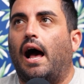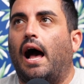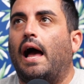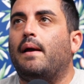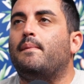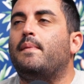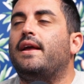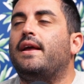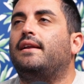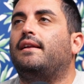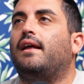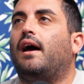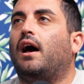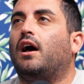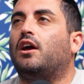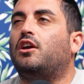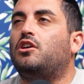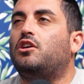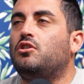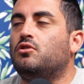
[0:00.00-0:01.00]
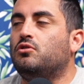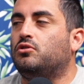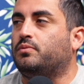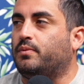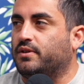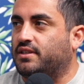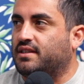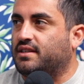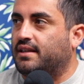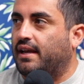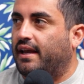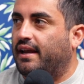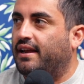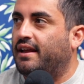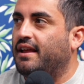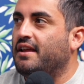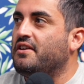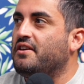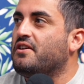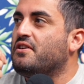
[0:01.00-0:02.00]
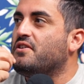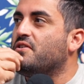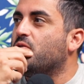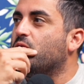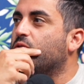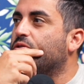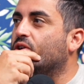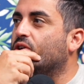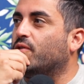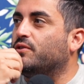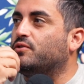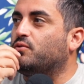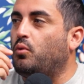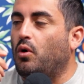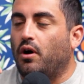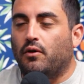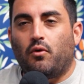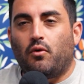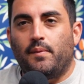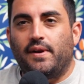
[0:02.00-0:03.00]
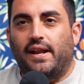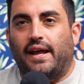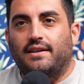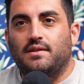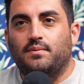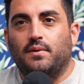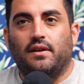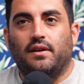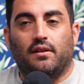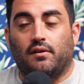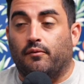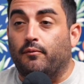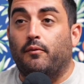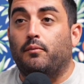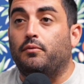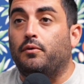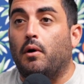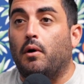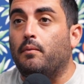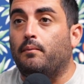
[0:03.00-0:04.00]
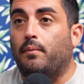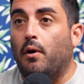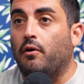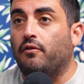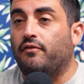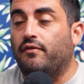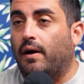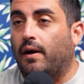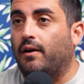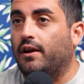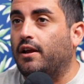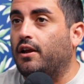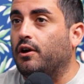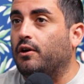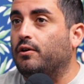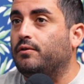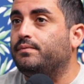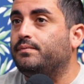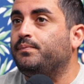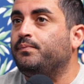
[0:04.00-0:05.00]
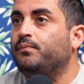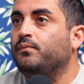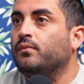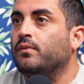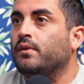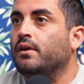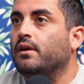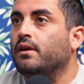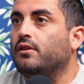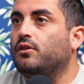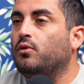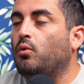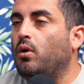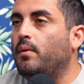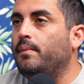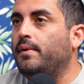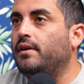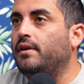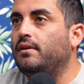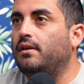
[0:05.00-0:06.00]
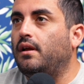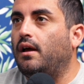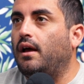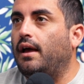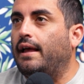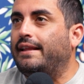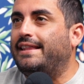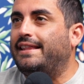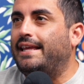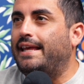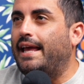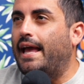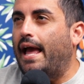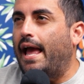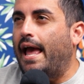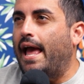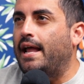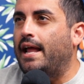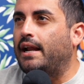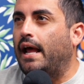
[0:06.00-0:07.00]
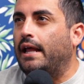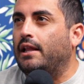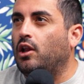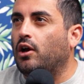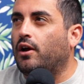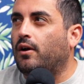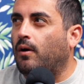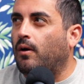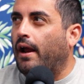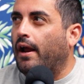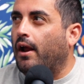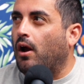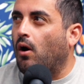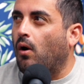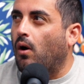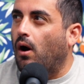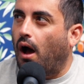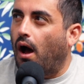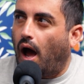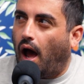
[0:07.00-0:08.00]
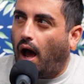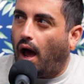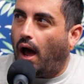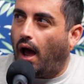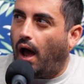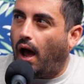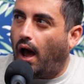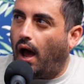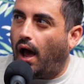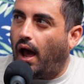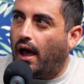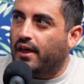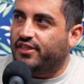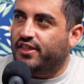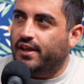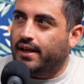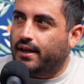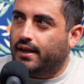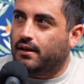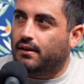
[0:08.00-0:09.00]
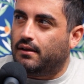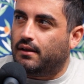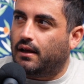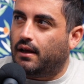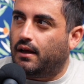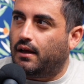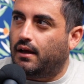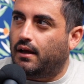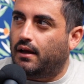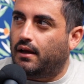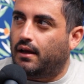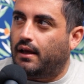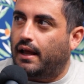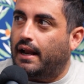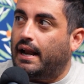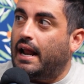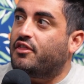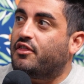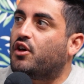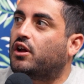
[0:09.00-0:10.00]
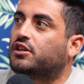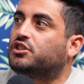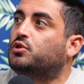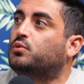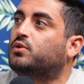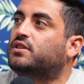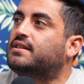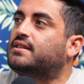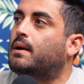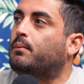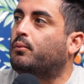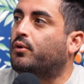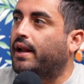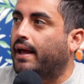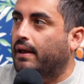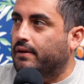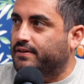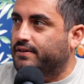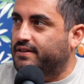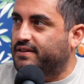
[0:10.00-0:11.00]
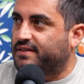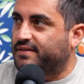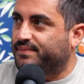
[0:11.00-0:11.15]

I made a huge mistake. There was one woman next to me, they're both very cute. The woman at the end, I look at her, I go, I think, and I thought she was someone else.